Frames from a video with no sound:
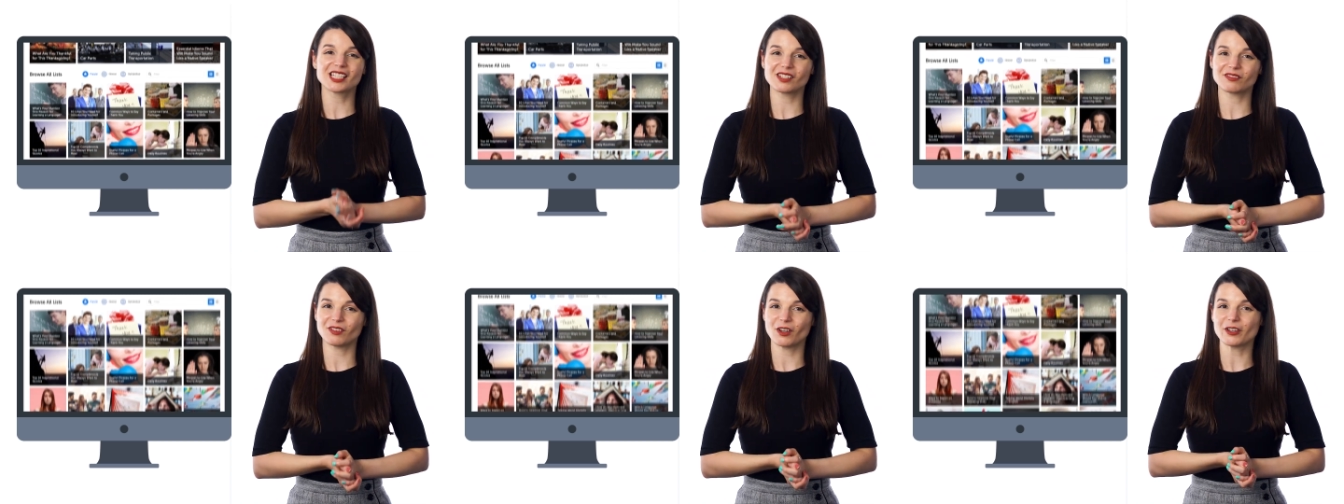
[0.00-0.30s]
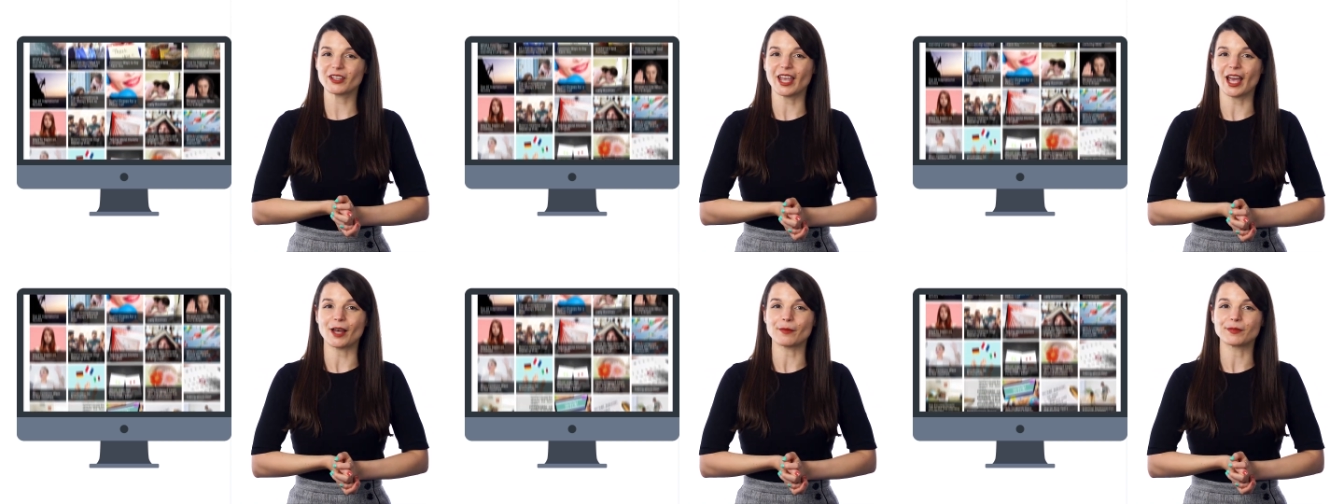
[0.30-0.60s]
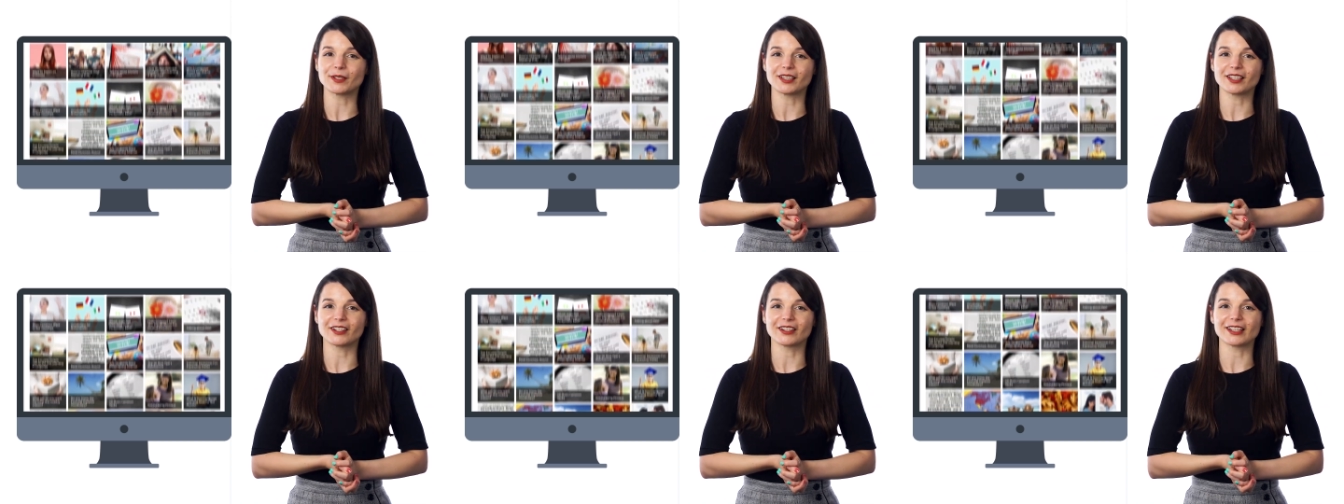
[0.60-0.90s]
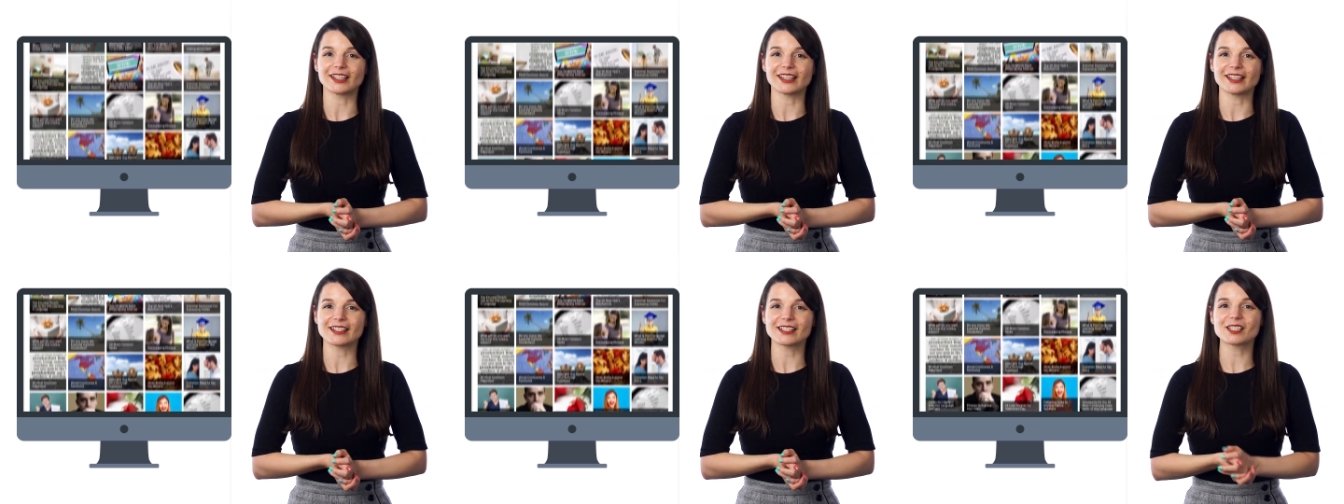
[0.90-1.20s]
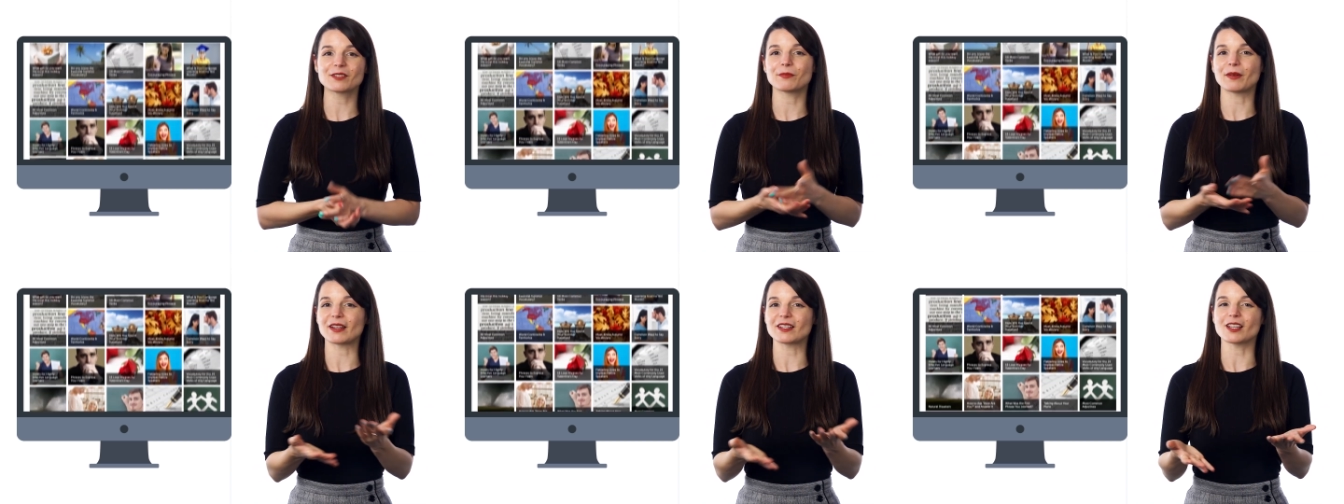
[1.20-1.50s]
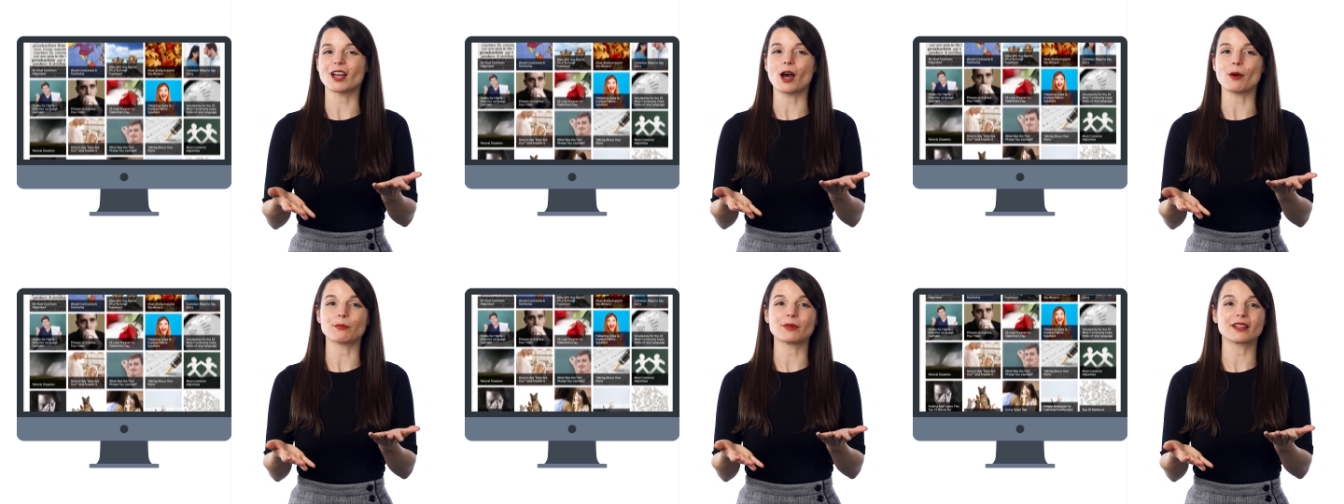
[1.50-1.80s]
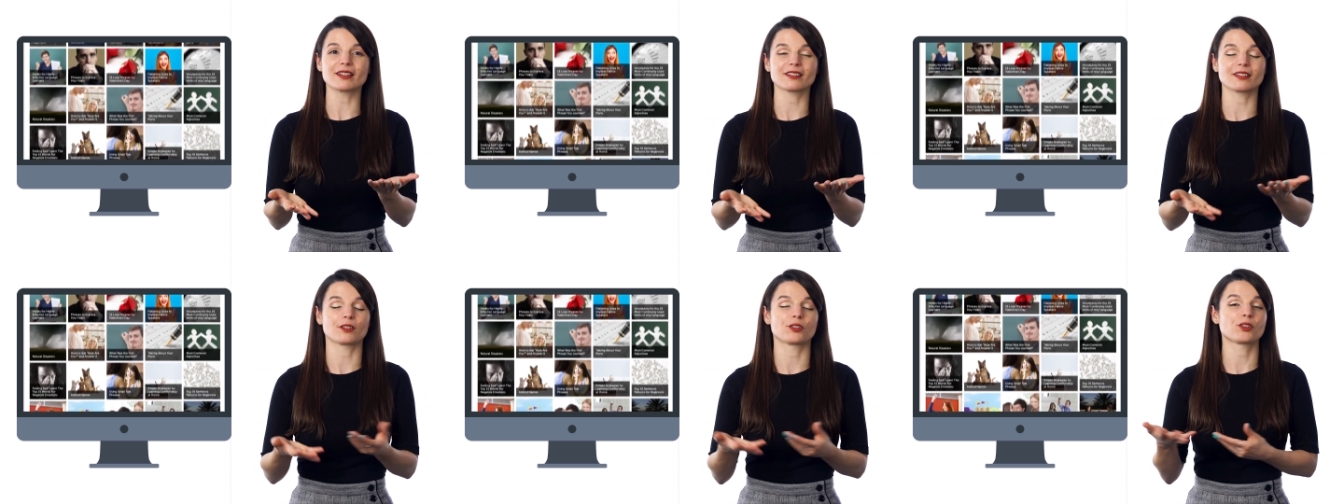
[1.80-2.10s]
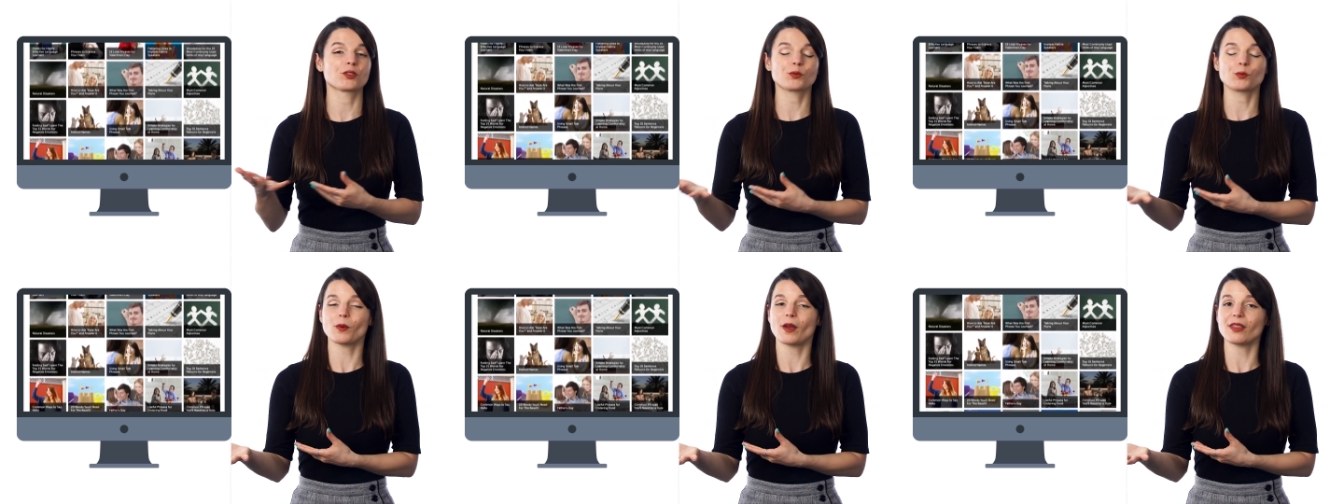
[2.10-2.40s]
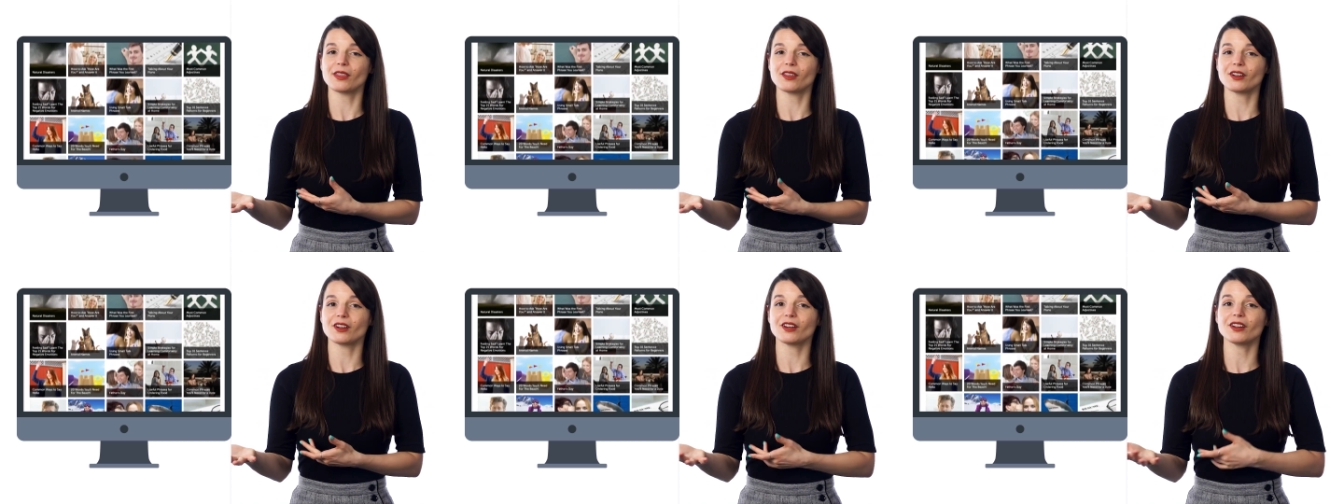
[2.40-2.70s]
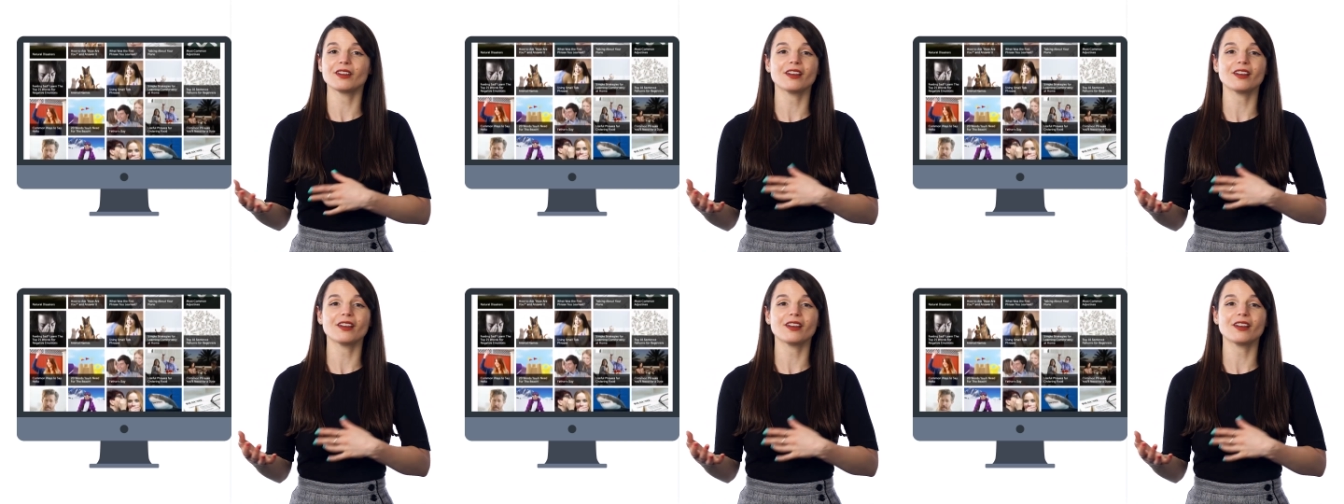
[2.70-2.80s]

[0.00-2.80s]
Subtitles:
of vocabulary lists by topics such as weather,